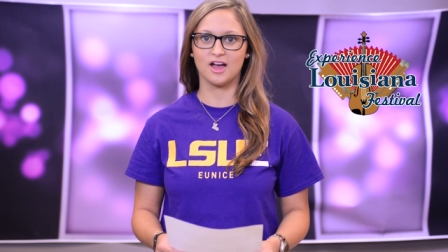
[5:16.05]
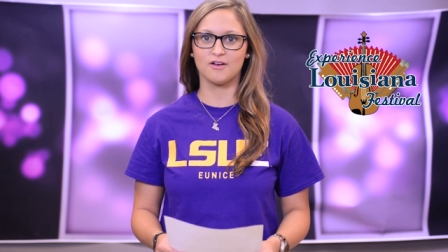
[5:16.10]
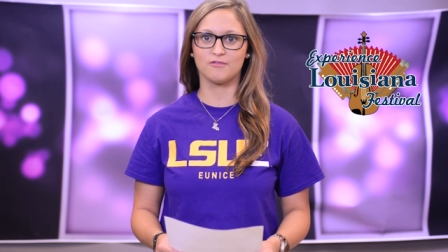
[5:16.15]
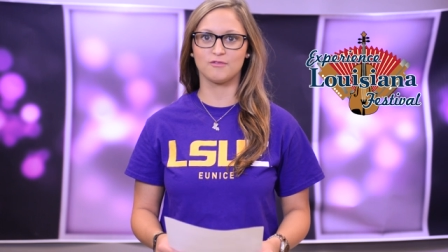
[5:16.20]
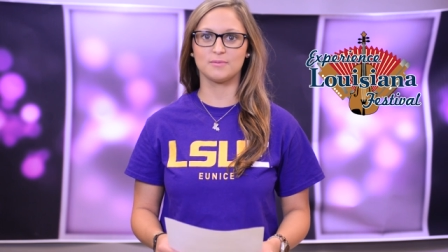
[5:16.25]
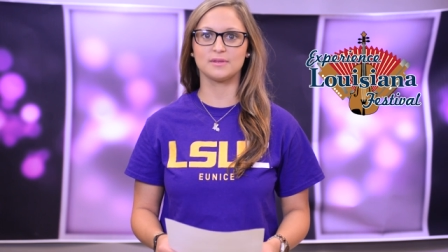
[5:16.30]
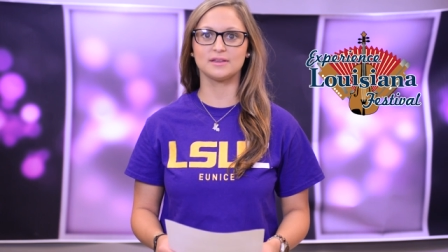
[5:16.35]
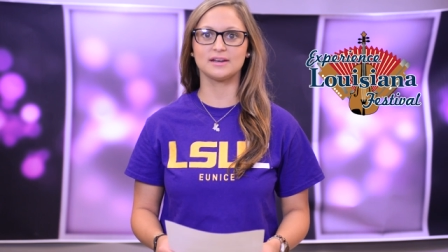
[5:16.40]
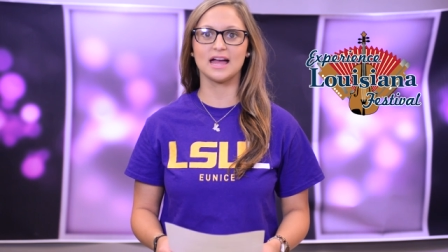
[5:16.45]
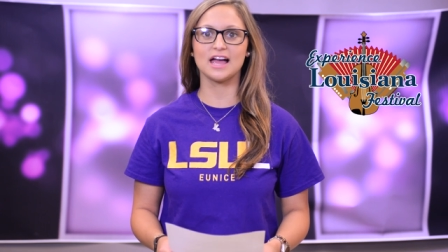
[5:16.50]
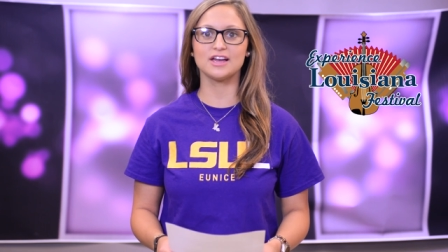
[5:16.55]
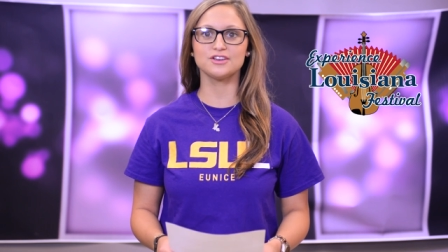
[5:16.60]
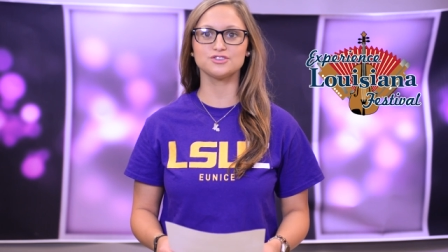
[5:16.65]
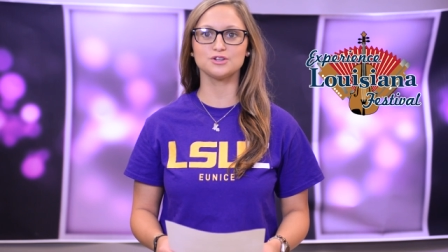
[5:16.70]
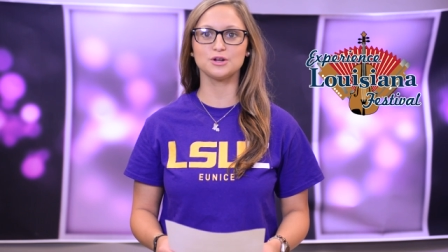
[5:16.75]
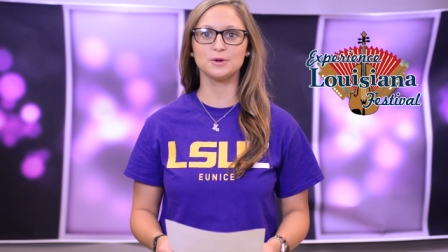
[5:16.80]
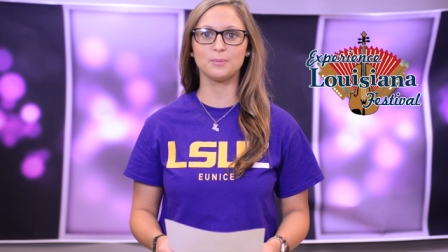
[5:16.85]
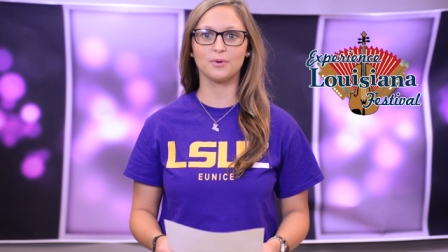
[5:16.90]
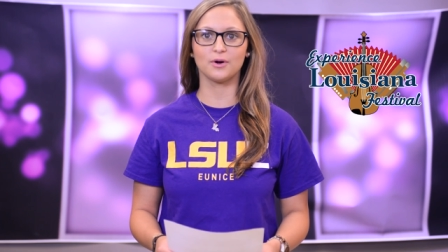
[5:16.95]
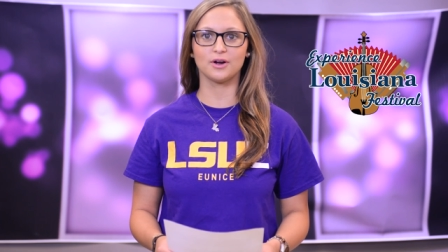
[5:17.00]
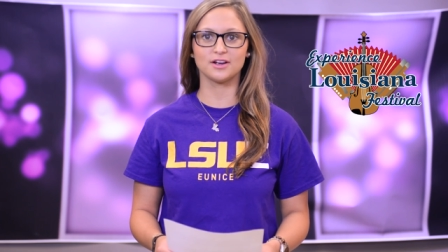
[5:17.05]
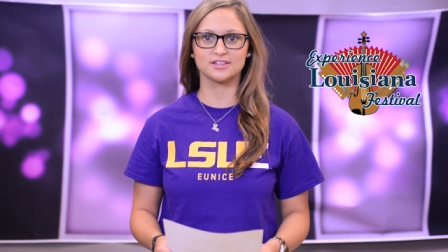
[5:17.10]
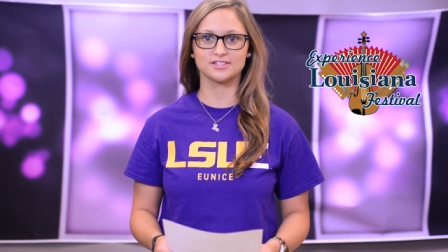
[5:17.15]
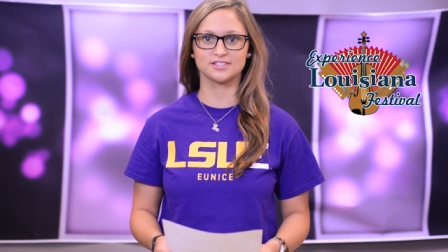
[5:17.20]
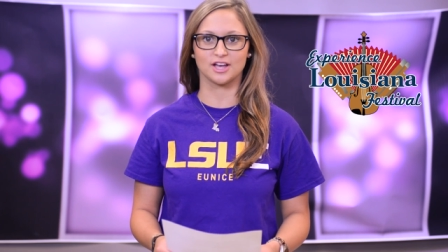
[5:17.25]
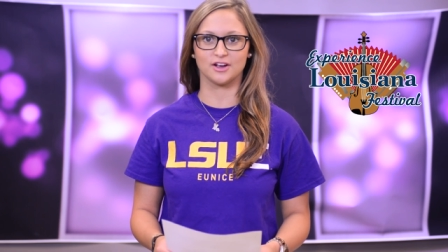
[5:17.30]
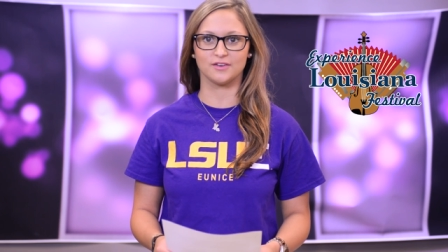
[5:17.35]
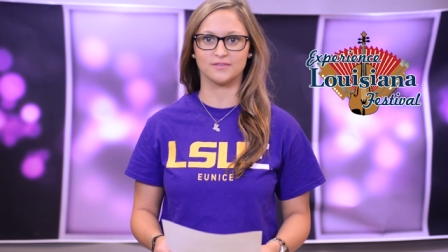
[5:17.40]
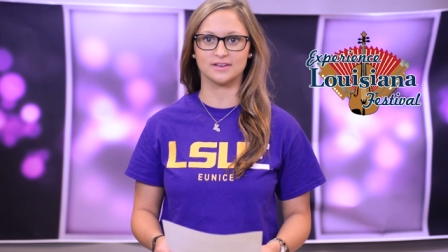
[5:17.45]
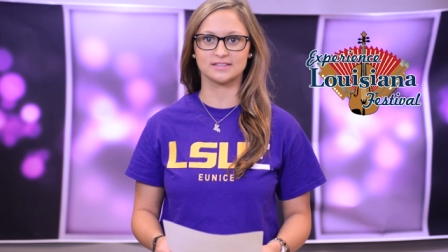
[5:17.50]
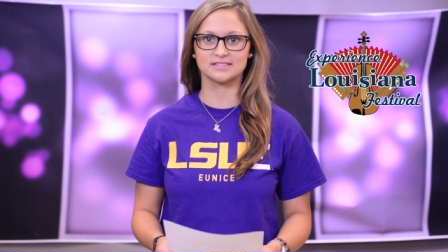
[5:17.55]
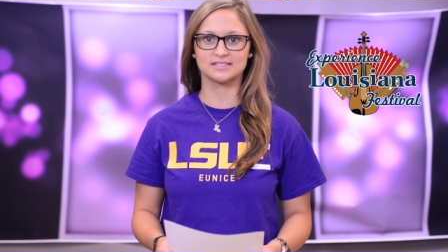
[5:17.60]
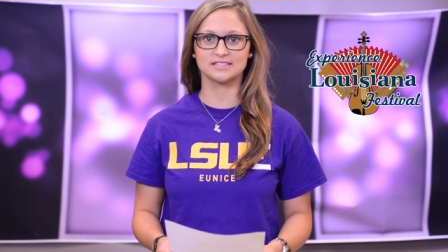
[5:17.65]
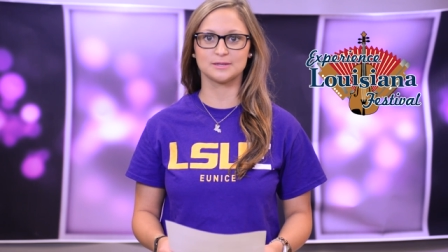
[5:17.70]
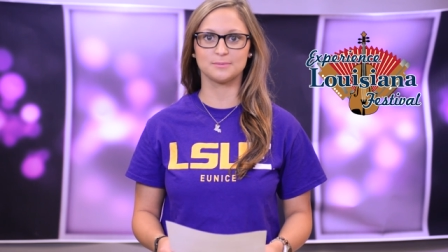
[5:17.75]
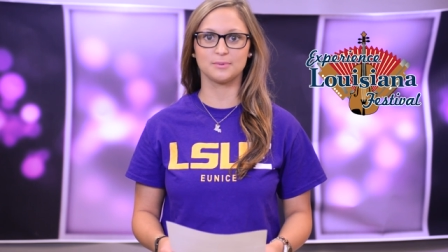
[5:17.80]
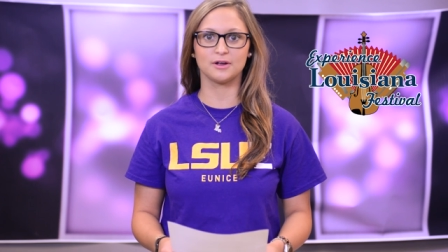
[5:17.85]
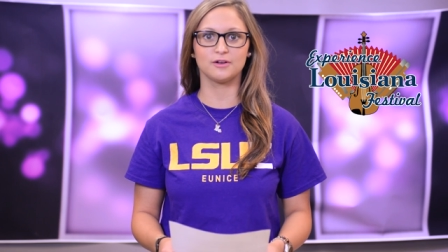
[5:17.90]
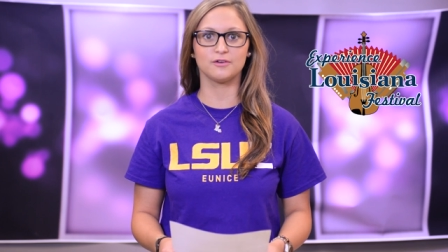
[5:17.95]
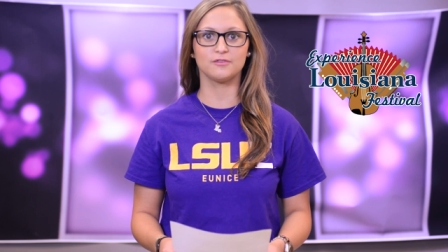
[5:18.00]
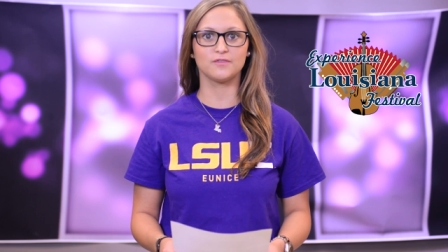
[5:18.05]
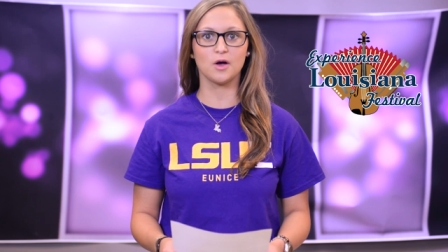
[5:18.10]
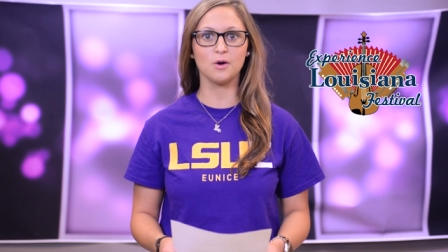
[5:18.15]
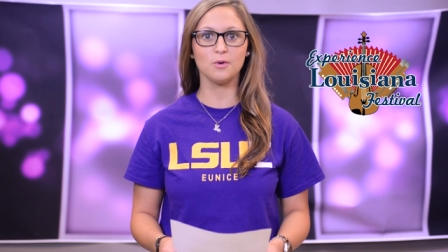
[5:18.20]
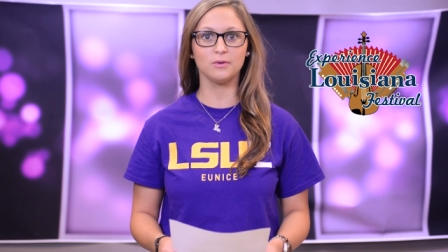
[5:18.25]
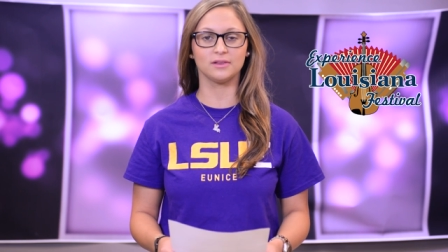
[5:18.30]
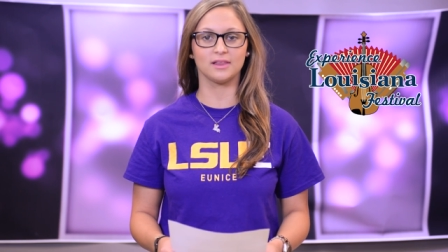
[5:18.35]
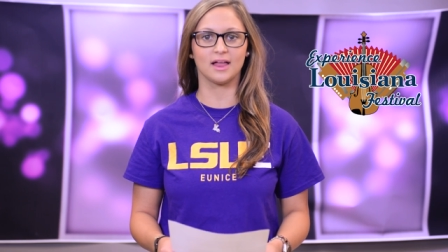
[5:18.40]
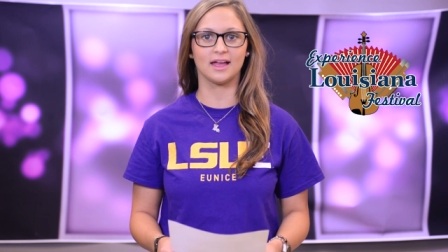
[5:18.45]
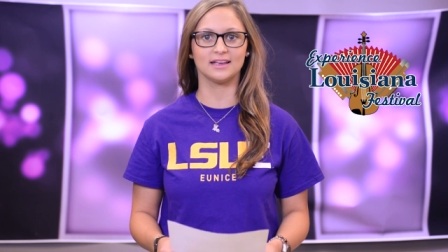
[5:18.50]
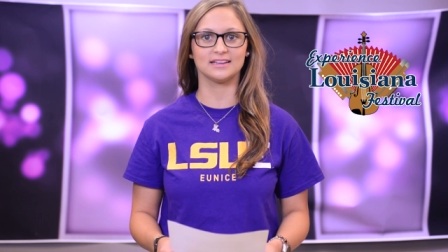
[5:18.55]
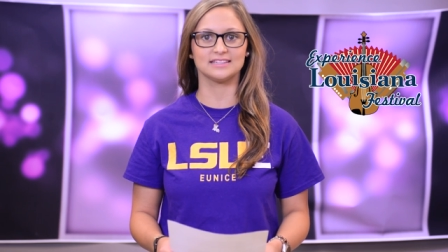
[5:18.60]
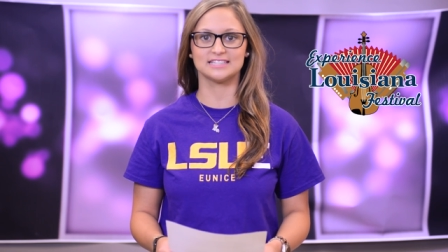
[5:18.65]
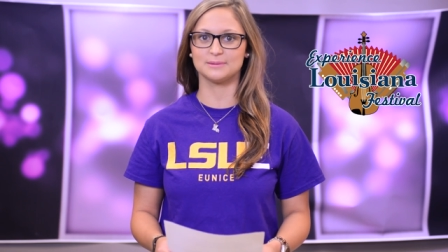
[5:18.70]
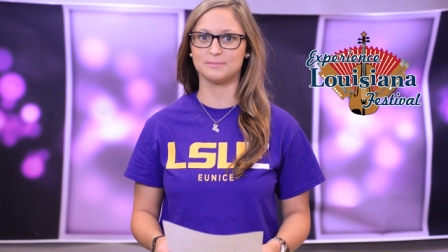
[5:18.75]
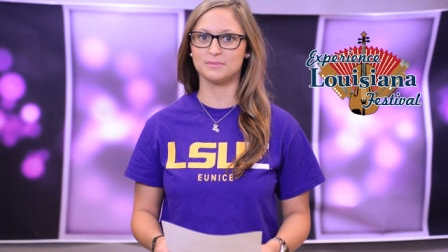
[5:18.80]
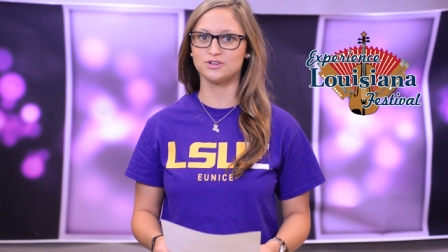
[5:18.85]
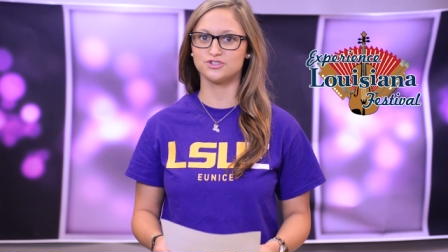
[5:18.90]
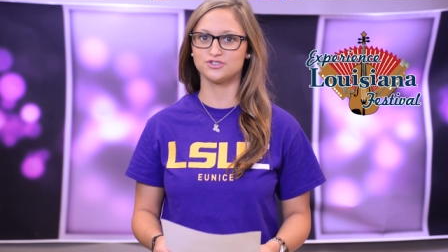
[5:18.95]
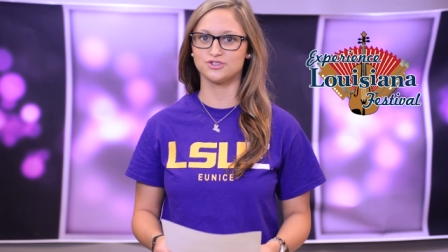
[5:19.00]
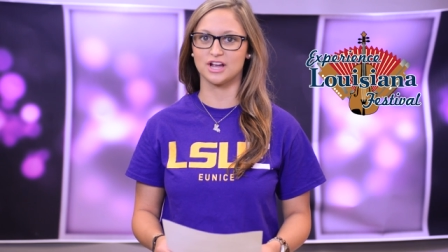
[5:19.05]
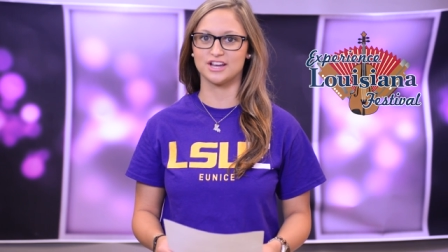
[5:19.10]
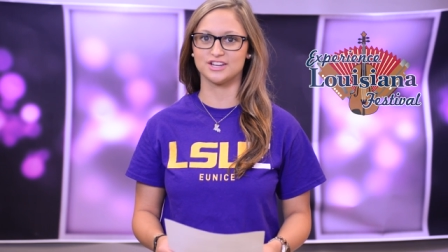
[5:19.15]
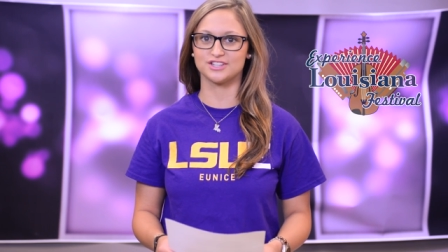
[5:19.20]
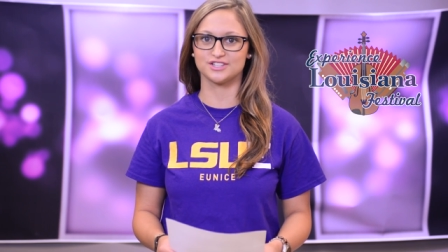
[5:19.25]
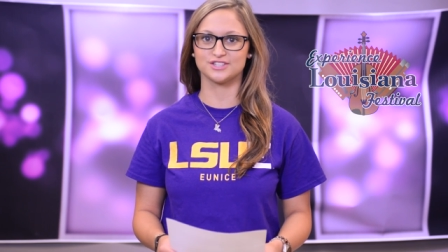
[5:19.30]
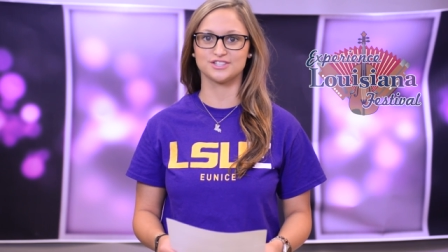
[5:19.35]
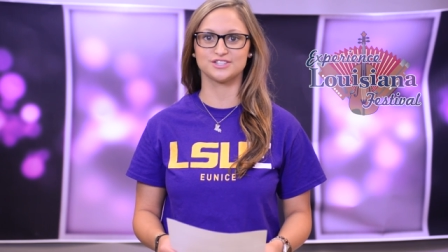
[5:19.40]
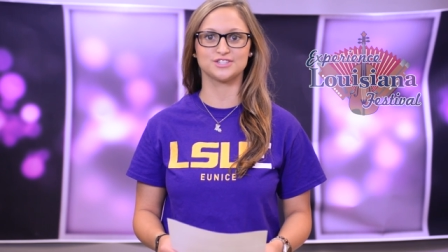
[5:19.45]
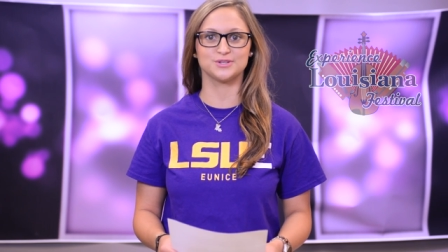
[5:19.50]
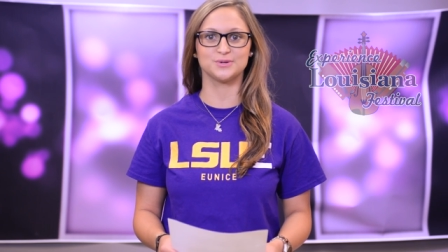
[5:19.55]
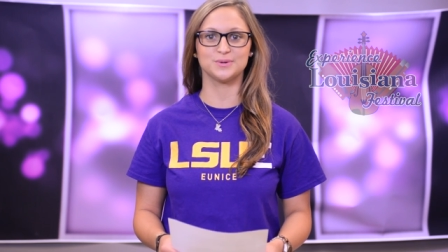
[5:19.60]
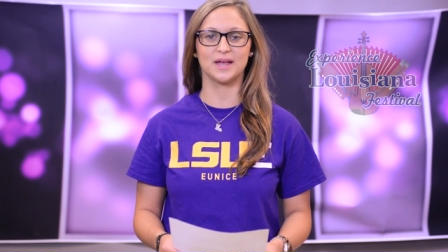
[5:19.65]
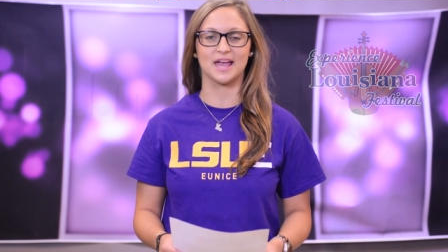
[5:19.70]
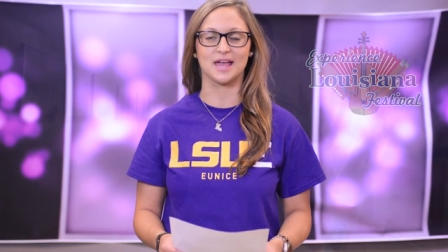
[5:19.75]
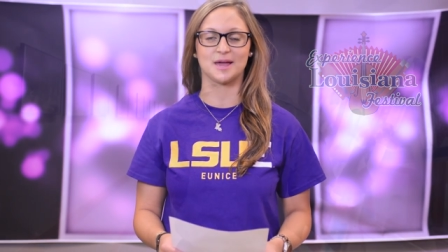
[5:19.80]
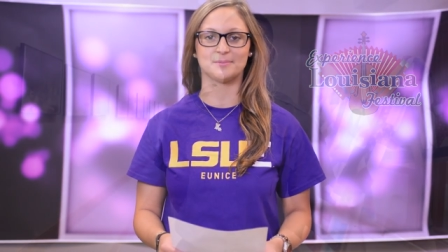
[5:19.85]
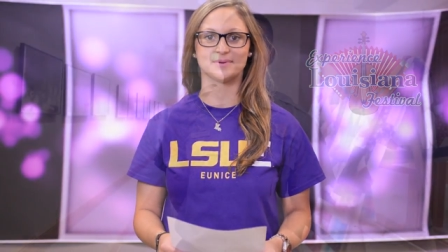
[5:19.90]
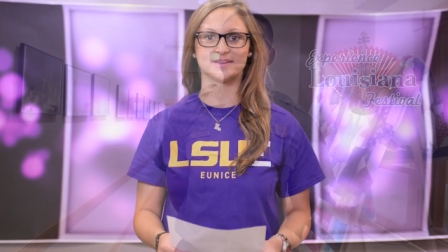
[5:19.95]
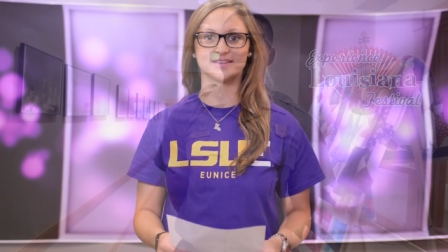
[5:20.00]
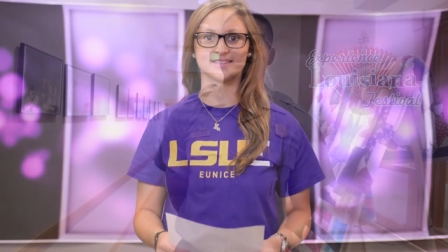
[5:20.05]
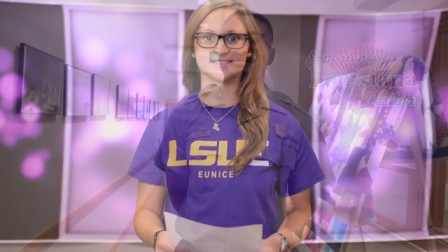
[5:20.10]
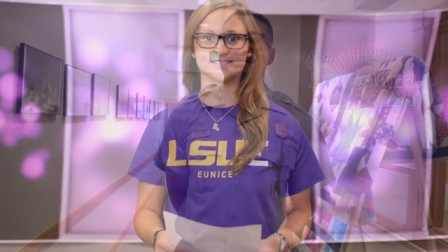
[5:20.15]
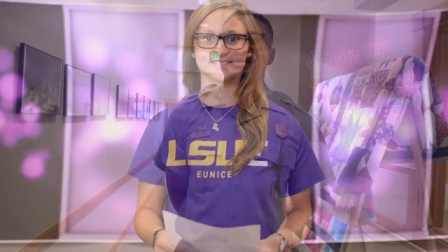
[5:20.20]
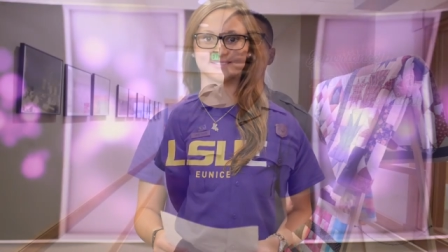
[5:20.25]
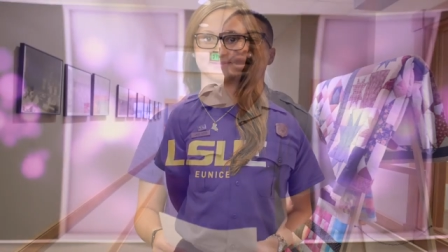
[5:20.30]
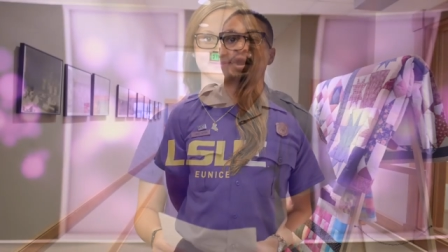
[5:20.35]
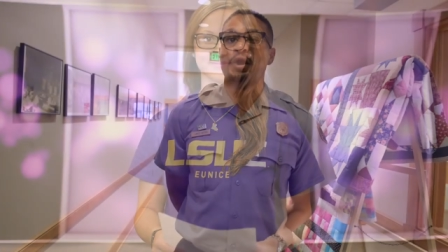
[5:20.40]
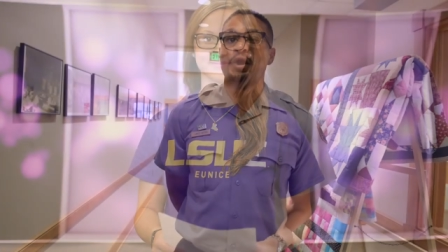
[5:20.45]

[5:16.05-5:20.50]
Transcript: from the National Park Service to bring folk-like demonstrations to campus.